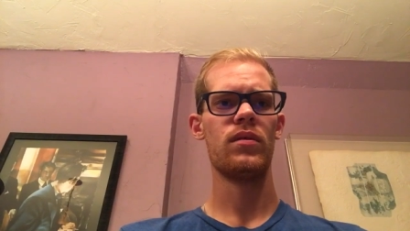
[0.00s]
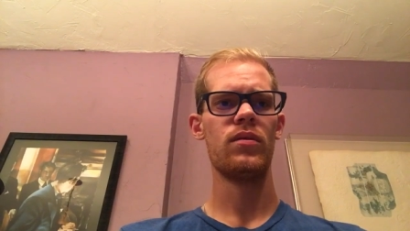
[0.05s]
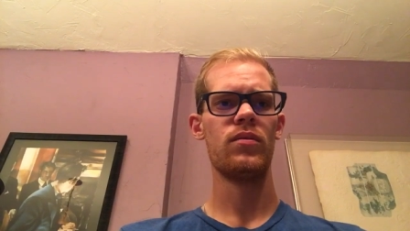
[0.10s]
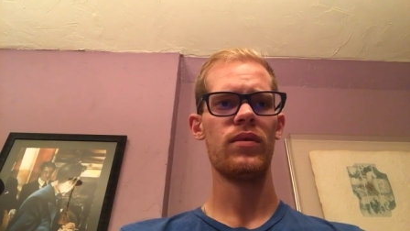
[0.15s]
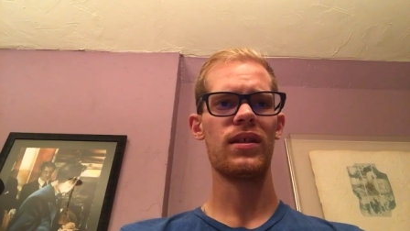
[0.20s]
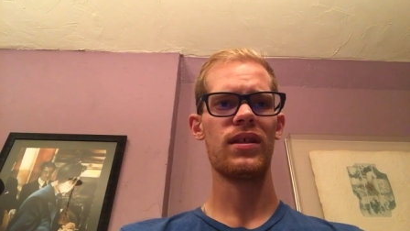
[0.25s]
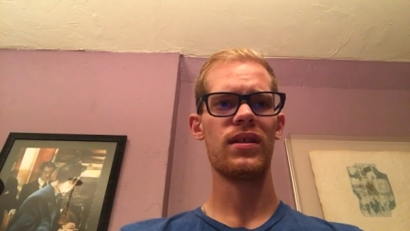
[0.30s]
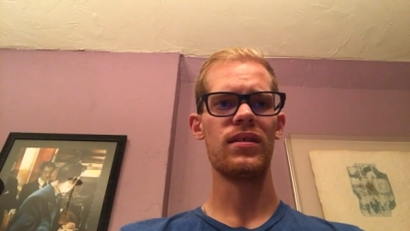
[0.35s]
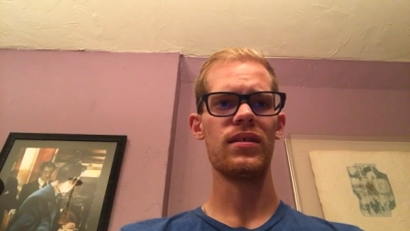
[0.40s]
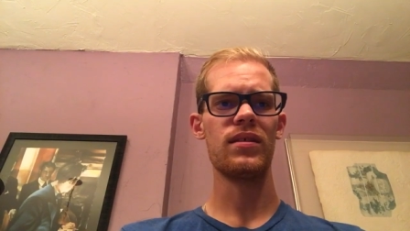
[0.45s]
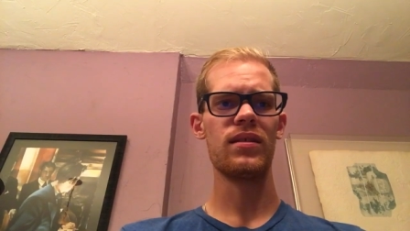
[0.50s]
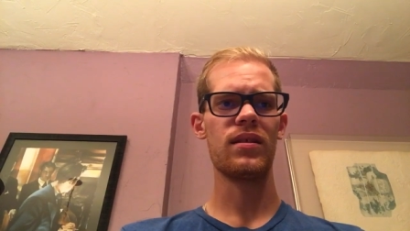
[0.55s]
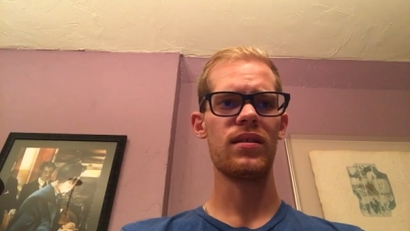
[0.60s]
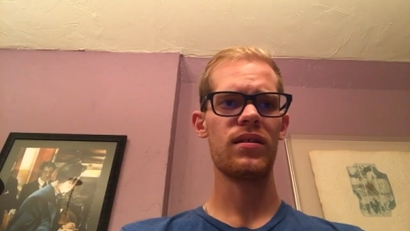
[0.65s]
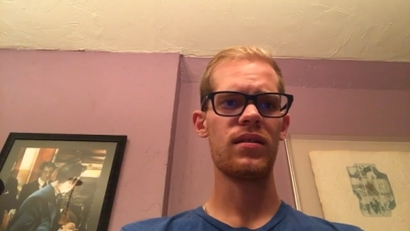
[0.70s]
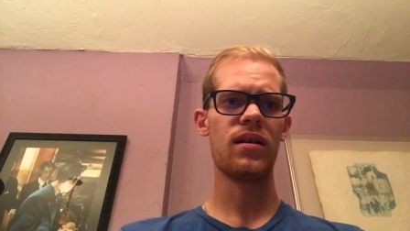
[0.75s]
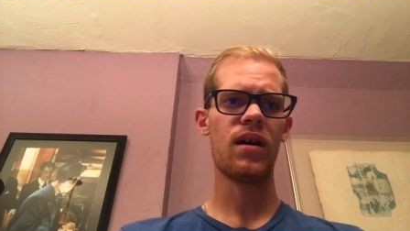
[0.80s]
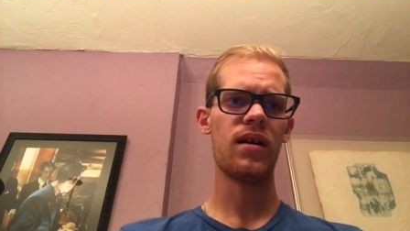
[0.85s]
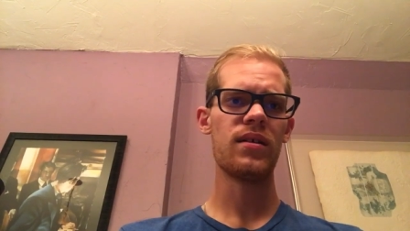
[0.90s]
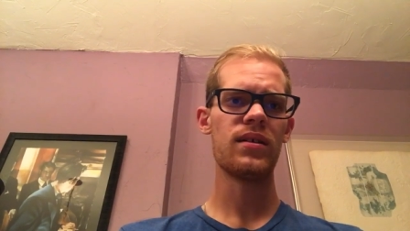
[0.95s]
With
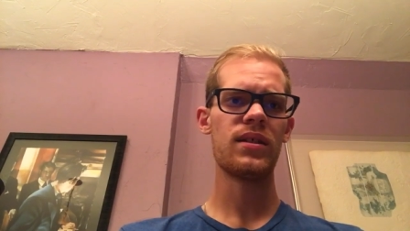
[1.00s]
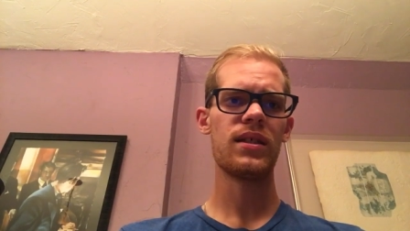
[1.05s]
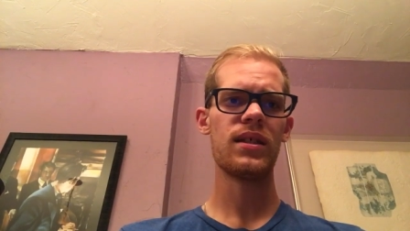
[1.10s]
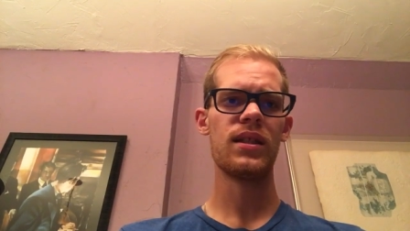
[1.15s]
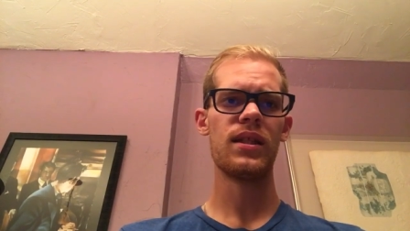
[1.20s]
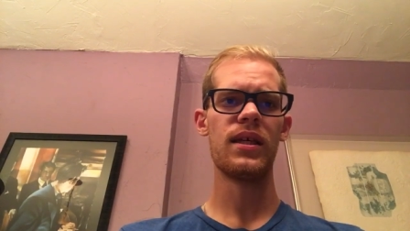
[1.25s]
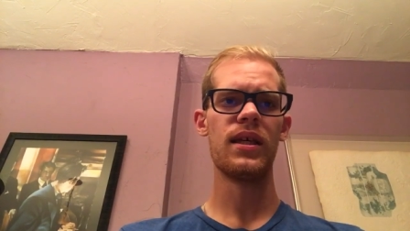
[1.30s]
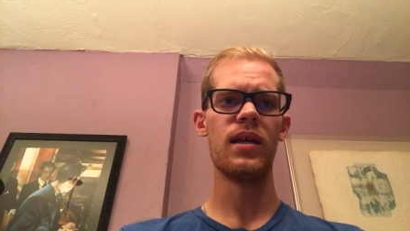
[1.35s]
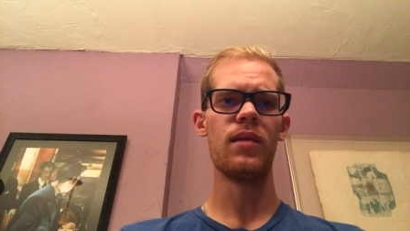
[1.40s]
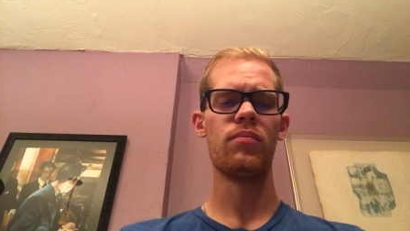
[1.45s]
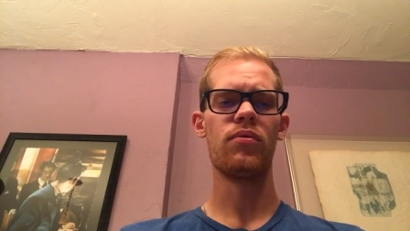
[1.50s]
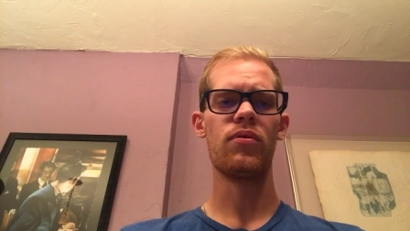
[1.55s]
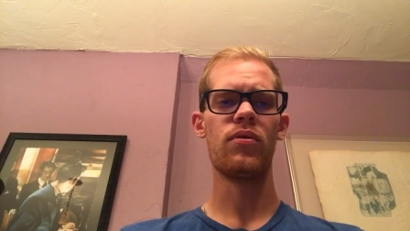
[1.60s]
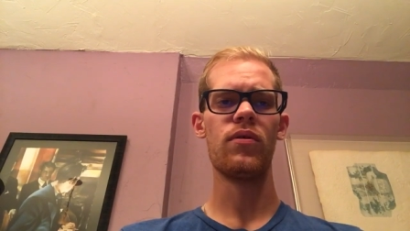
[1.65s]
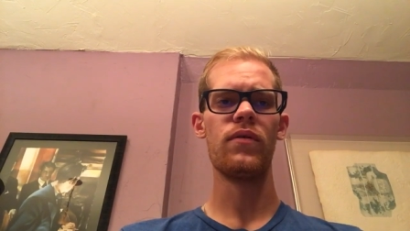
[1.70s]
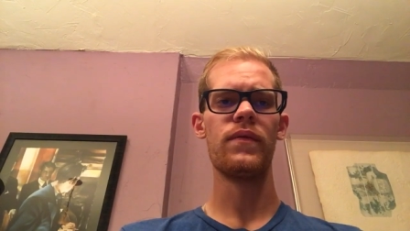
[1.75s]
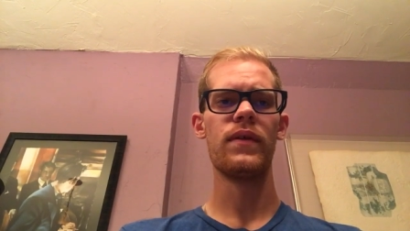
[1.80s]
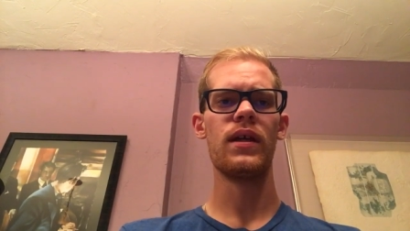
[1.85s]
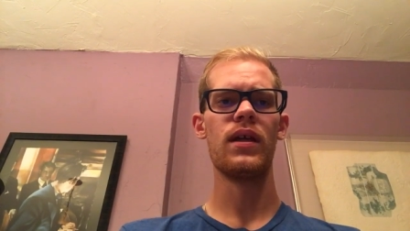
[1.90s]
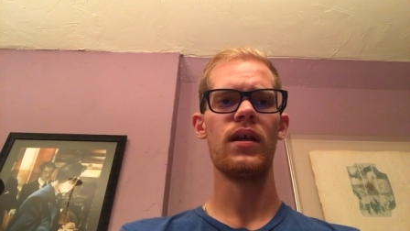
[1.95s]
constantly
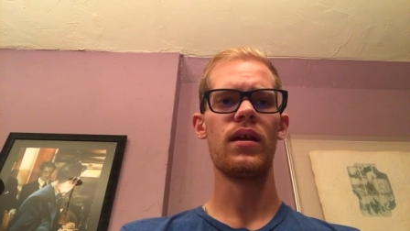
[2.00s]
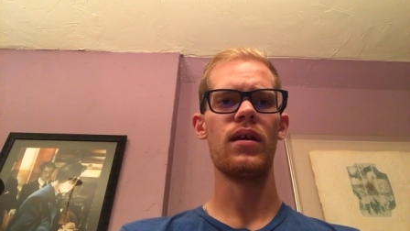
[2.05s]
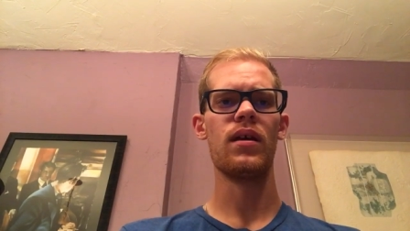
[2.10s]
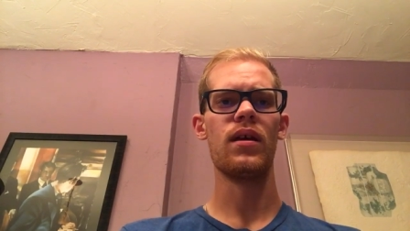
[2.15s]
improving